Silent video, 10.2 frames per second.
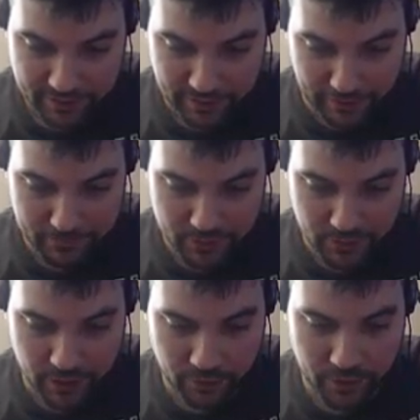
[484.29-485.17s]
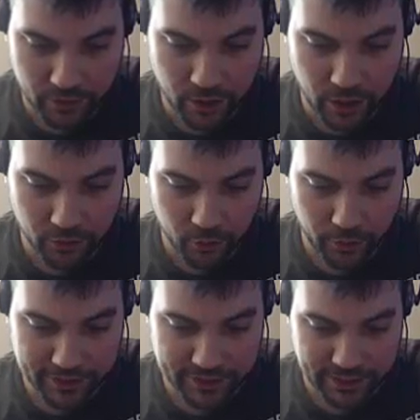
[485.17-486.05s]
Yeah, so there are other
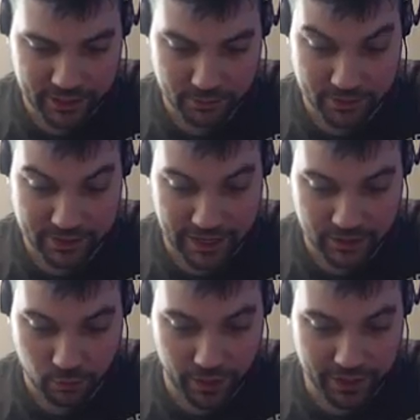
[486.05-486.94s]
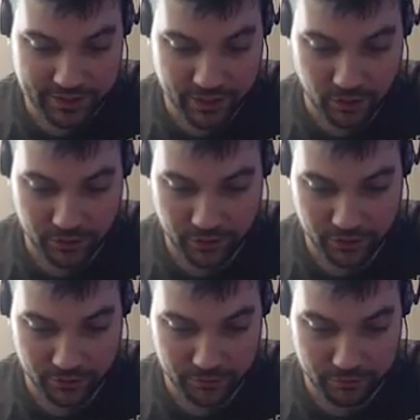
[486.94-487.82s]
ways to get this besides wasting all
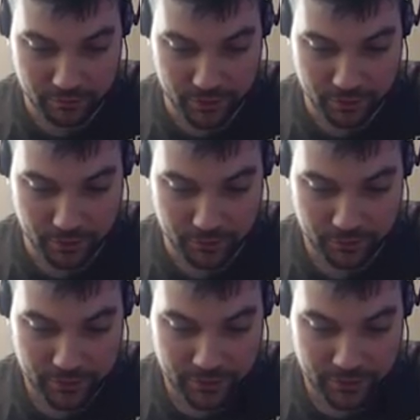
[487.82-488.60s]
your mithril.